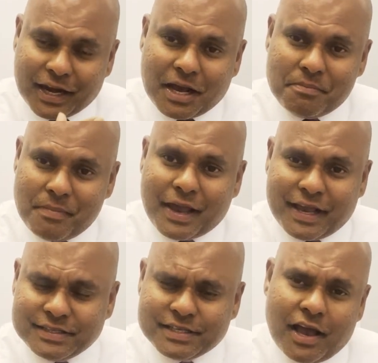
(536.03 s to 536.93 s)
come back
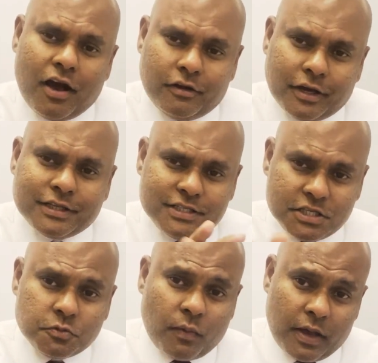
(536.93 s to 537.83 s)
and say, like this
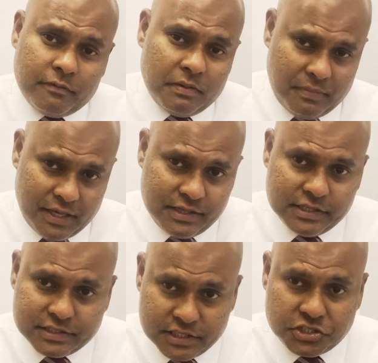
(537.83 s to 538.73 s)
is why we made
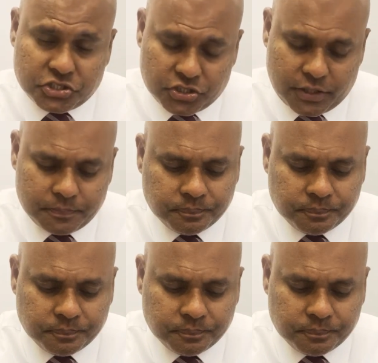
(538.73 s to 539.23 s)
this decision.